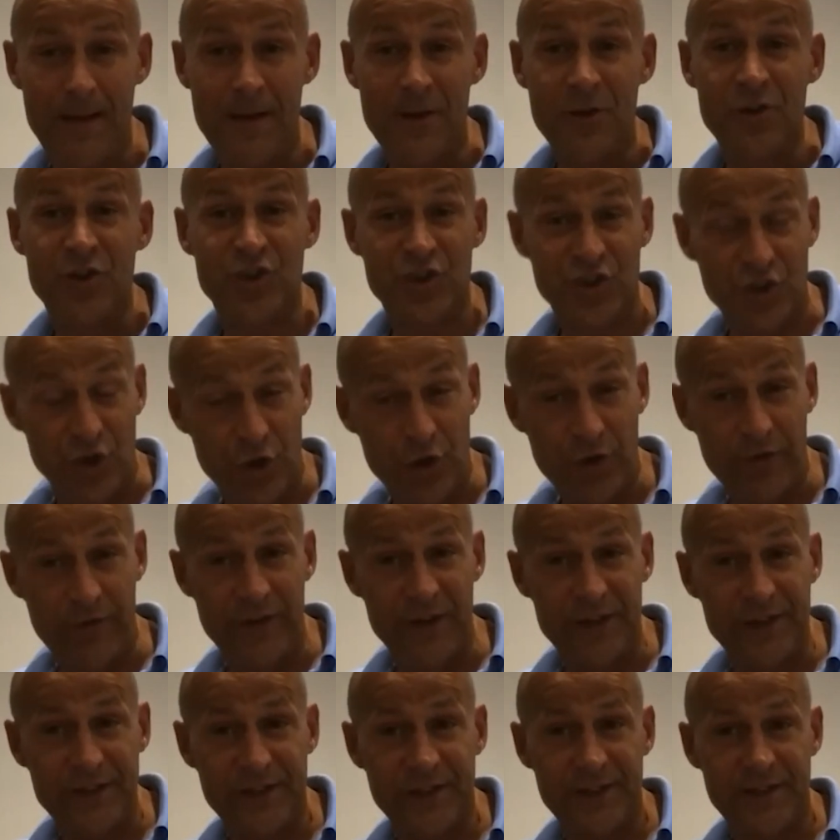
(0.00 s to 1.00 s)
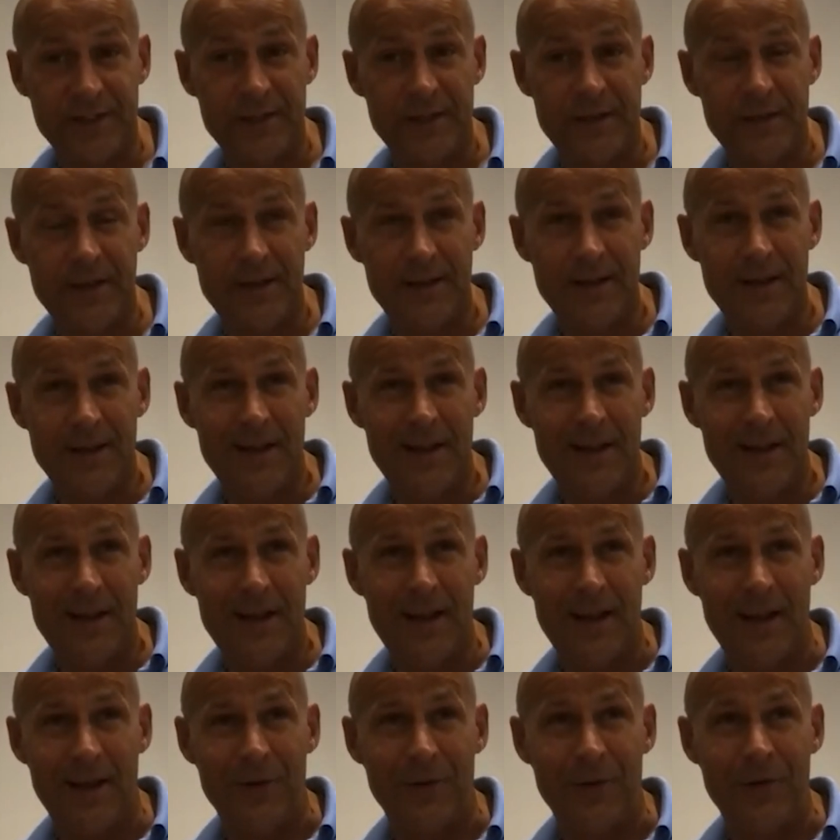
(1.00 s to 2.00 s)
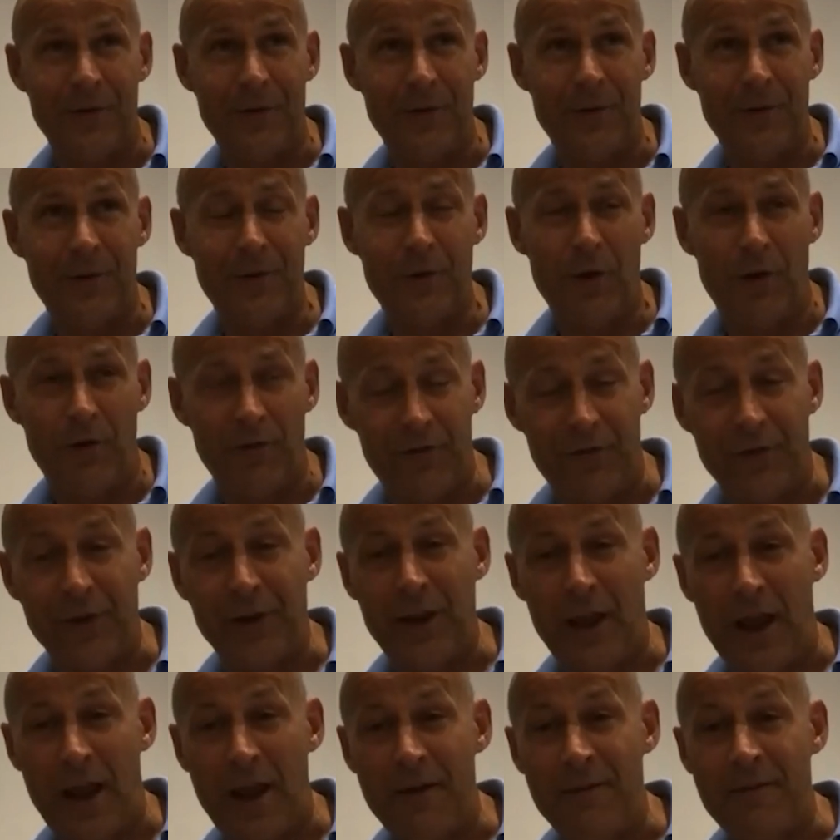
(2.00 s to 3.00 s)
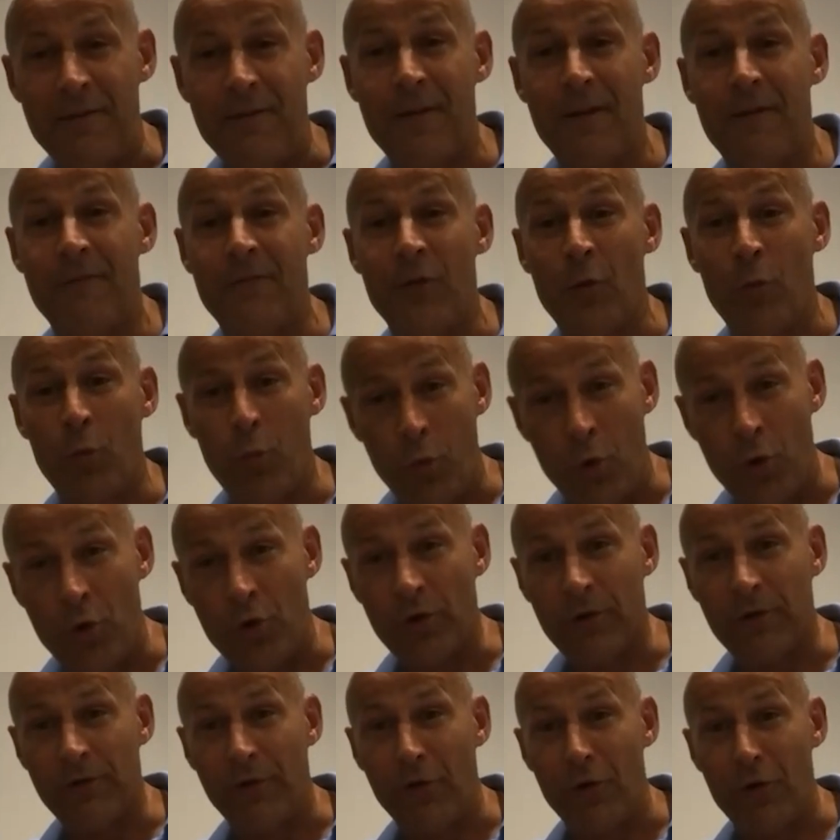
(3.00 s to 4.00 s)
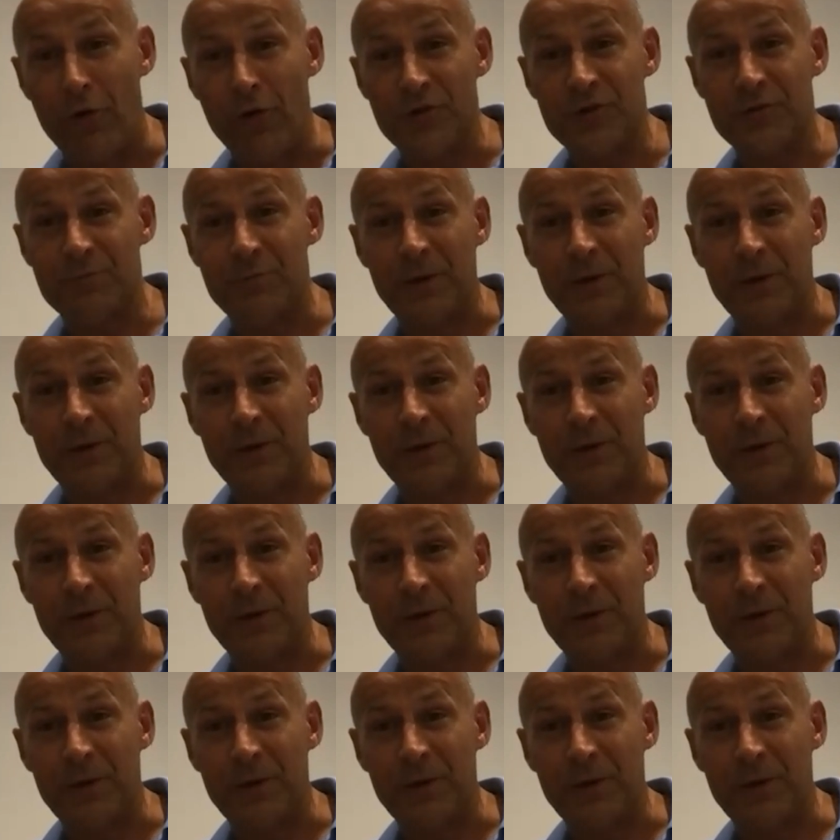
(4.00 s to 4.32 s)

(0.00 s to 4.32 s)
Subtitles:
service, and not forgetting the workforce.